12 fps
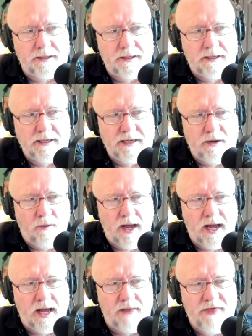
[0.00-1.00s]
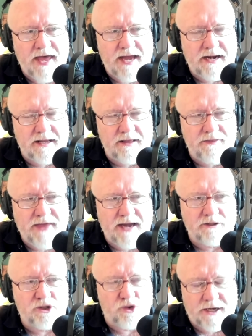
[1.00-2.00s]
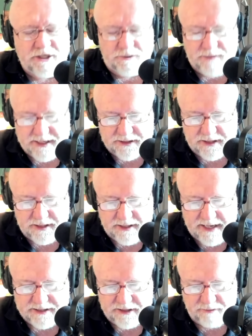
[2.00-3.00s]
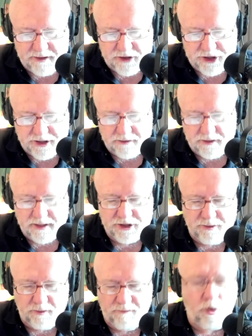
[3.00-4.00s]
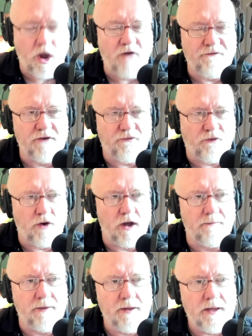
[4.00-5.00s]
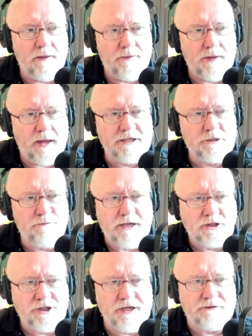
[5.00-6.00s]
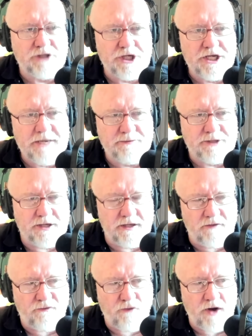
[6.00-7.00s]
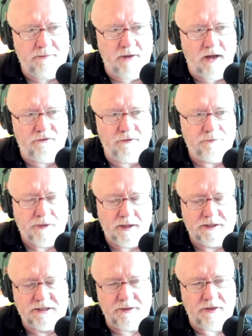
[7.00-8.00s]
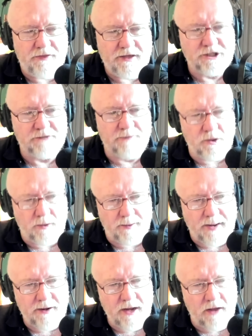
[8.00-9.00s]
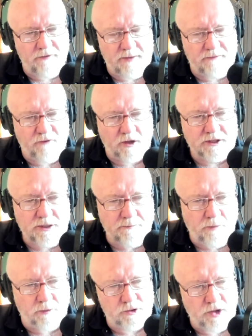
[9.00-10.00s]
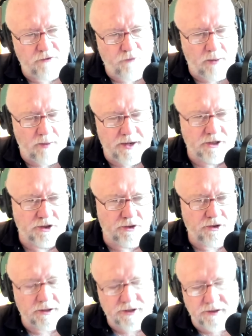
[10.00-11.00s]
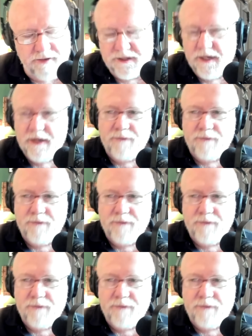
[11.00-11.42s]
you know uh, that that strikes me as a as something she that she would profit from, especially if she keeps it in the frame of some of the things she's been doing right now. have been very simple and straightforward. I want to get your thoughts on this.